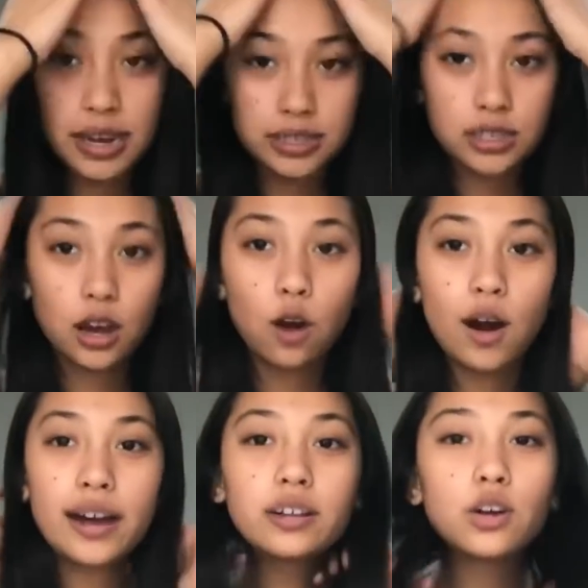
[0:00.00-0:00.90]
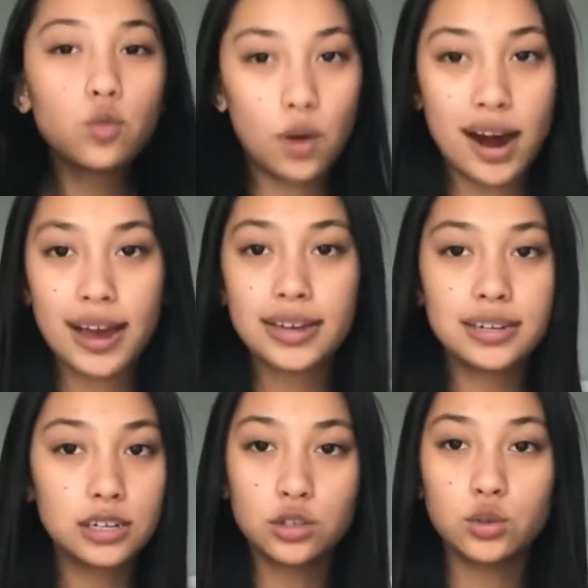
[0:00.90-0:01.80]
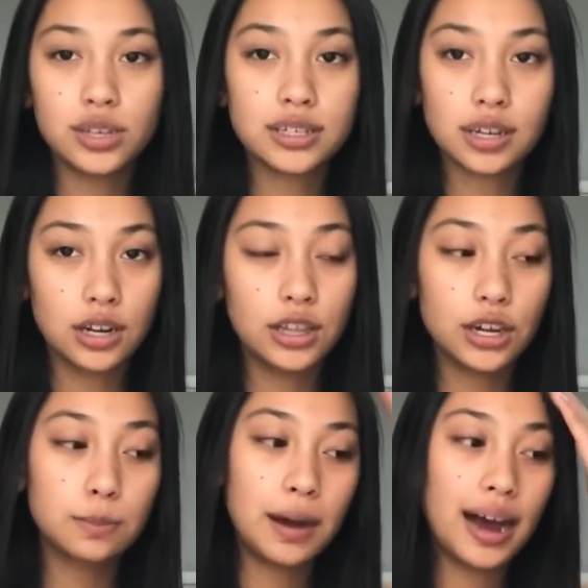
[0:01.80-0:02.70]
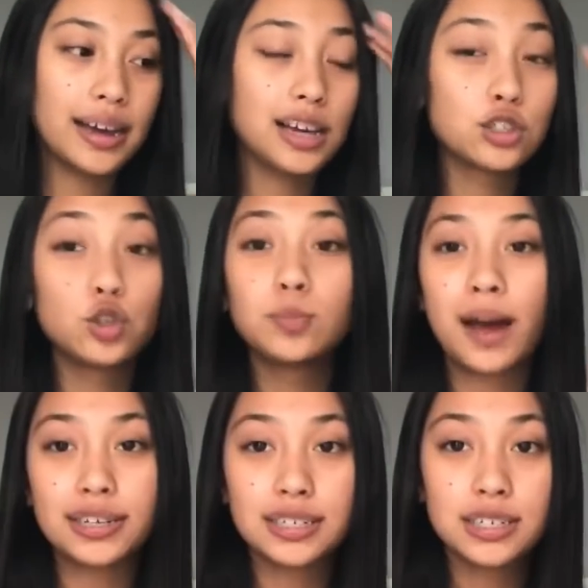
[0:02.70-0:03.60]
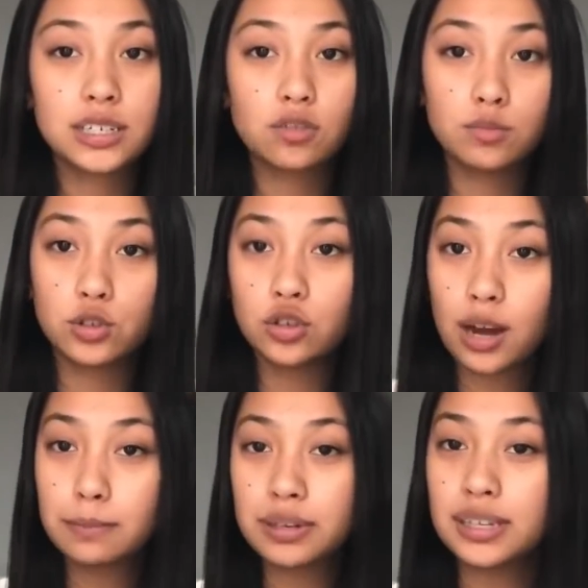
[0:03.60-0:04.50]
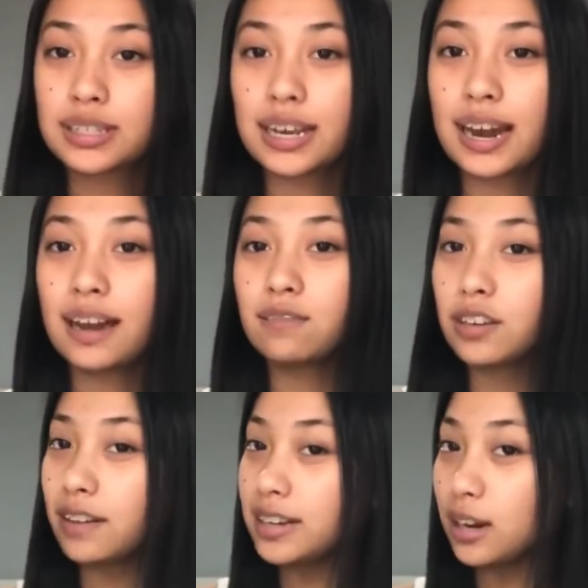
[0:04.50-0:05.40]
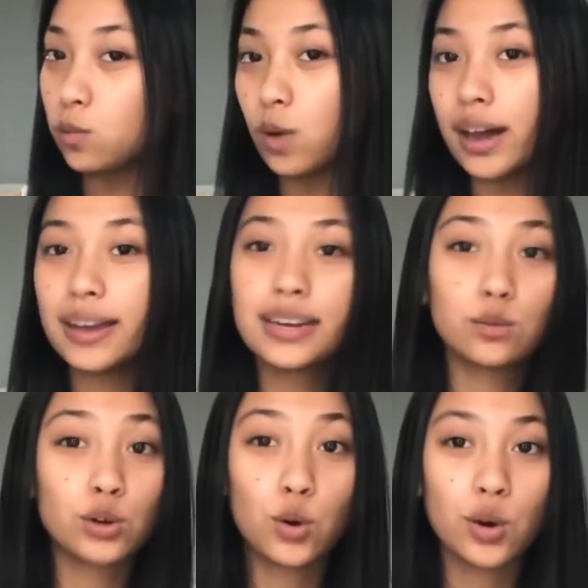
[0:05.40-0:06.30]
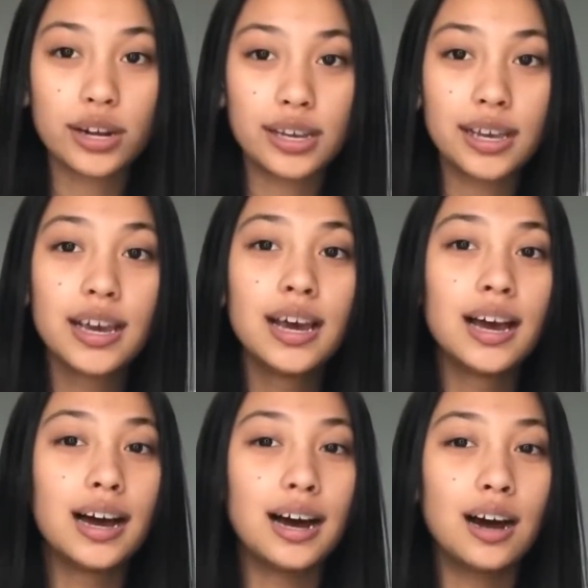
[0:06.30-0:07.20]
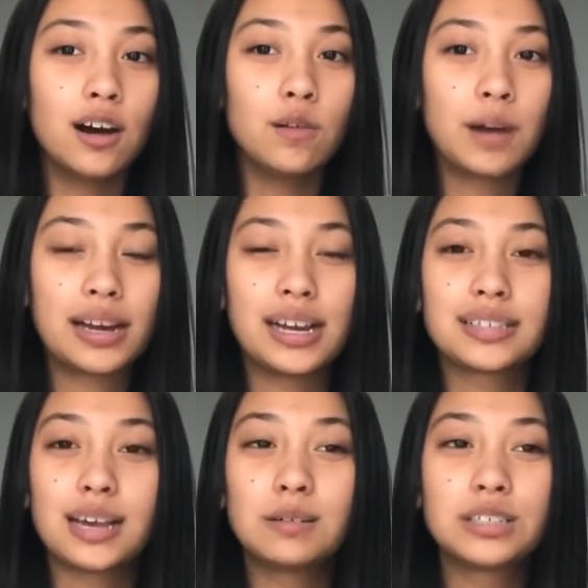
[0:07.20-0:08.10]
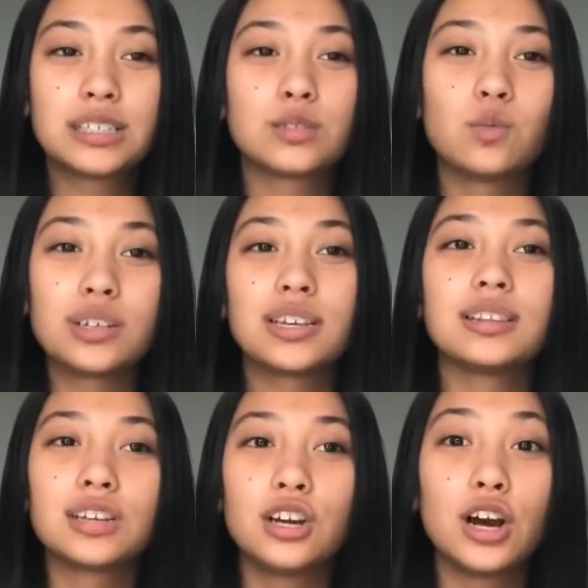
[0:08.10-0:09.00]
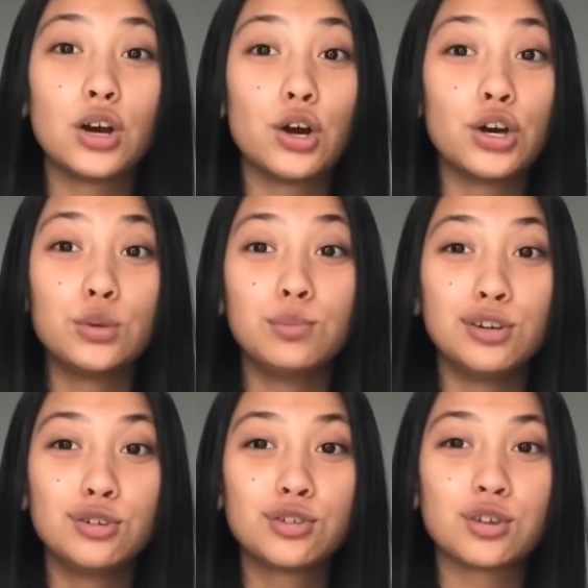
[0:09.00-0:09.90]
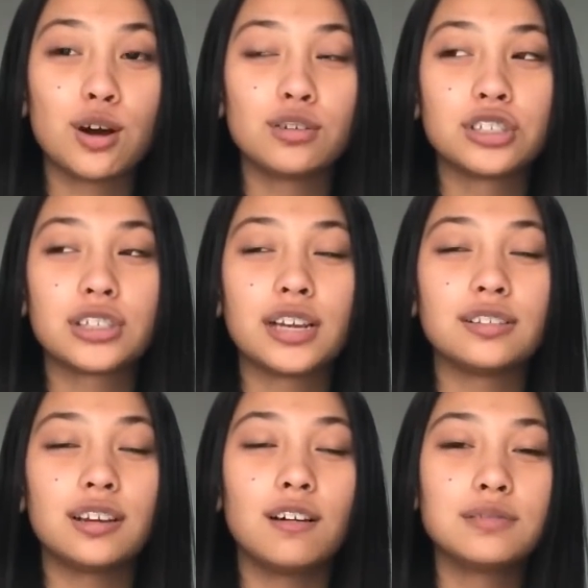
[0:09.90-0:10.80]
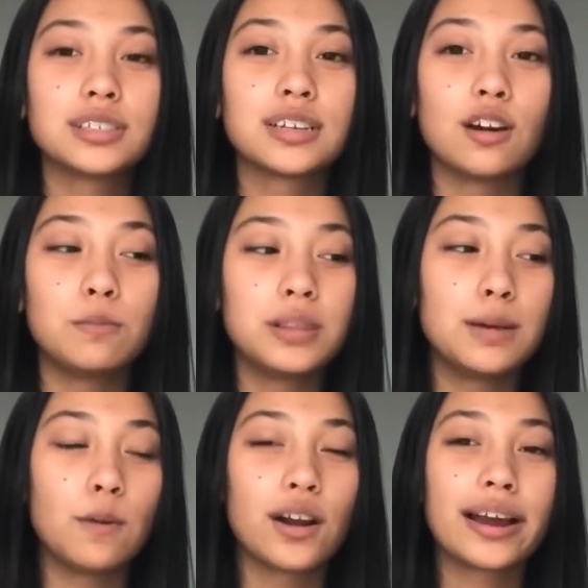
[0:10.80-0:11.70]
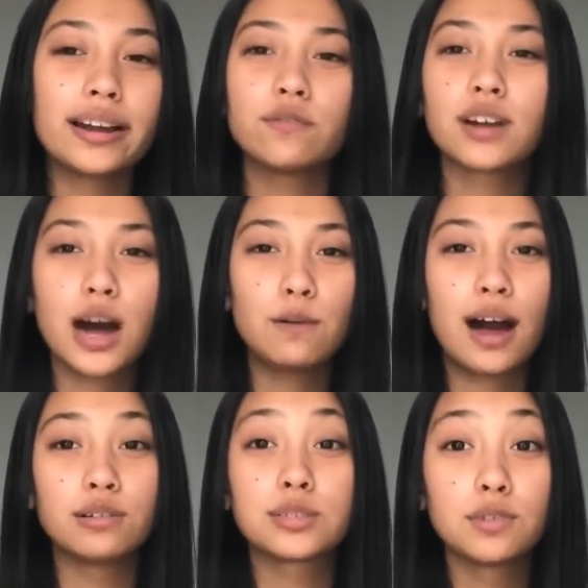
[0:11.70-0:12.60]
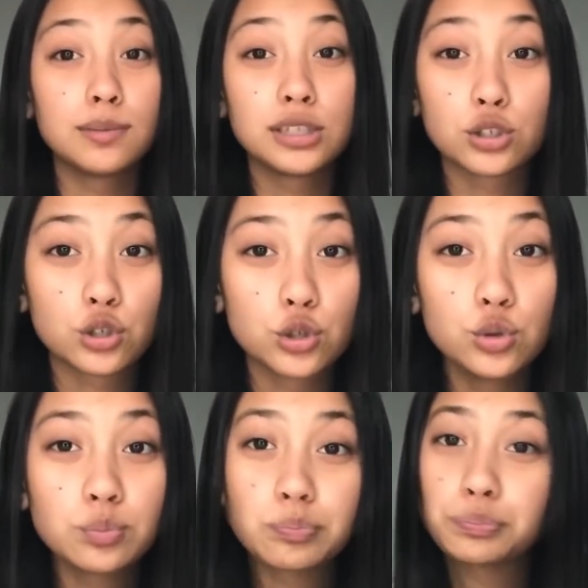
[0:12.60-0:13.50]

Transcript: So I don't know why I didn't do this earlier, but I got 2 packages from 2 companies and I have no idea why I didn't record it. I guess I was just wasn't in the good mood, so I was just like, no, I'm just gonna open them. Or I kind of forgot I was filming 2.